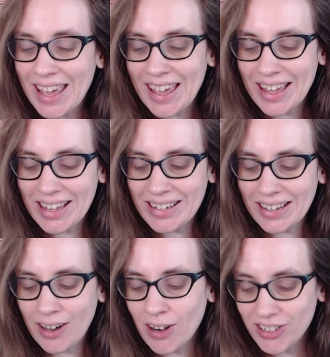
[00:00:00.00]
and
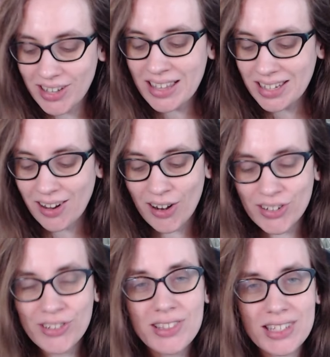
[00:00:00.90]
it's a
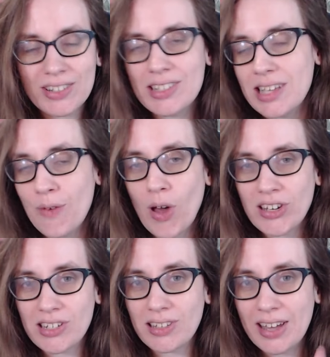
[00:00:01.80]
cartoon series I
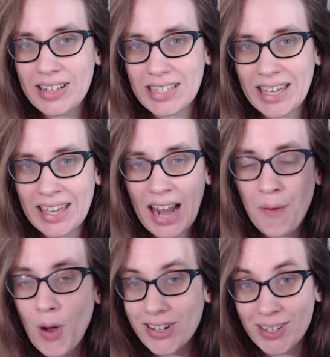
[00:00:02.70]
watched a lot as a kid. I
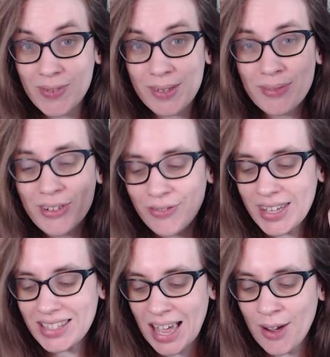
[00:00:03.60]
watched some of the
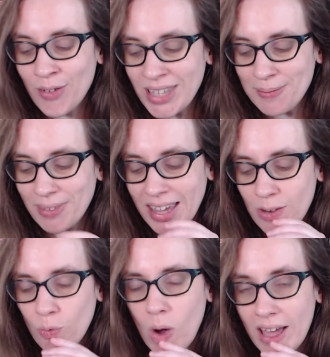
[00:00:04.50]
movies. I only
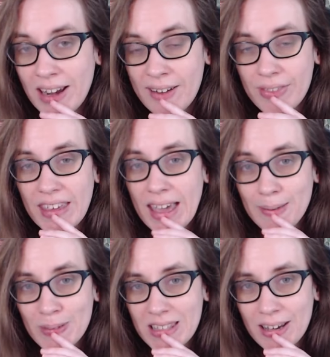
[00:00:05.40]
played one of the
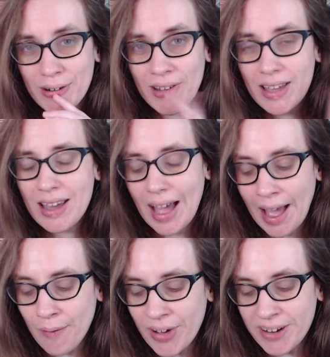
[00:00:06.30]
games, though.
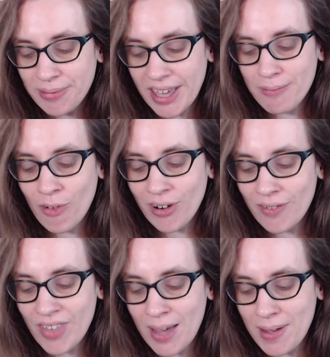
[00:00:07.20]
I want to play more
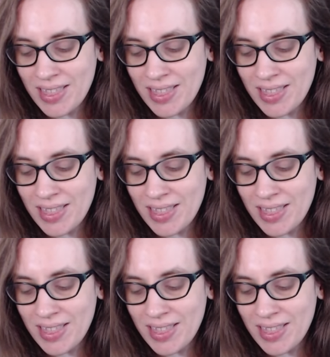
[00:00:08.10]
of them, and